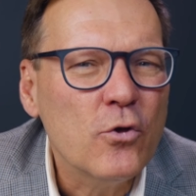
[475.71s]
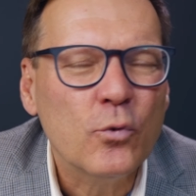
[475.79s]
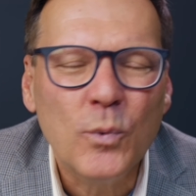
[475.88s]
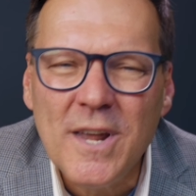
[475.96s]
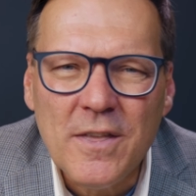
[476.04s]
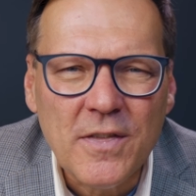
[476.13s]

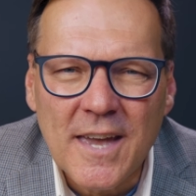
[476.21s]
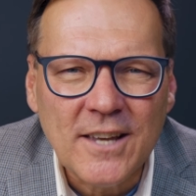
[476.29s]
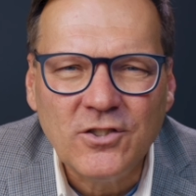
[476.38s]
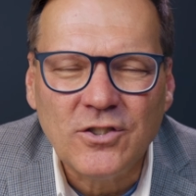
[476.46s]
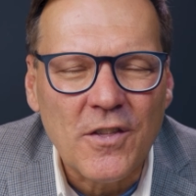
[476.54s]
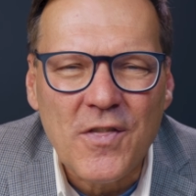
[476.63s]
three
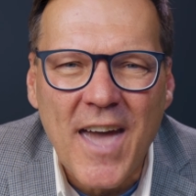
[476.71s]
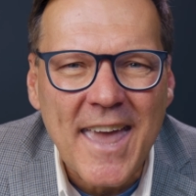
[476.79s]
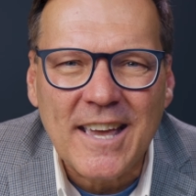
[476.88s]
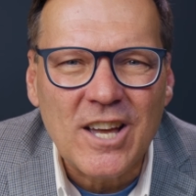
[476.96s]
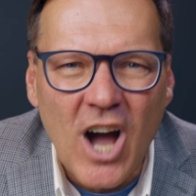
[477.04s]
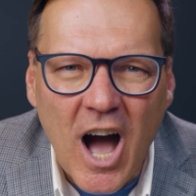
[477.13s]
things to
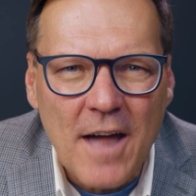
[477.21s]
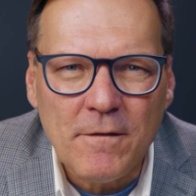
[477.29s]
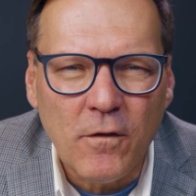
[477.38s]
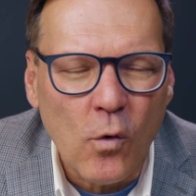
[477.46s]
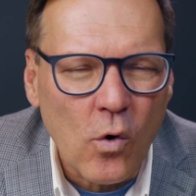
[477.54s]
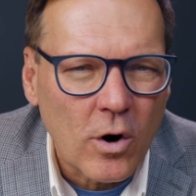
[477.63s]
thank God
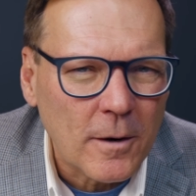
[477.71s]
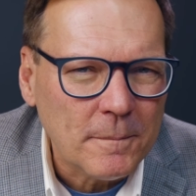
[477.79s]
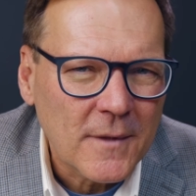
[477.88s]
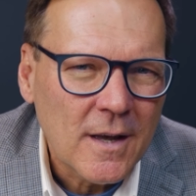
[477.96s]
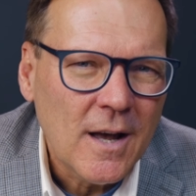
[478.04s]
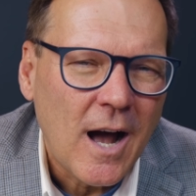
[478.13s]
for.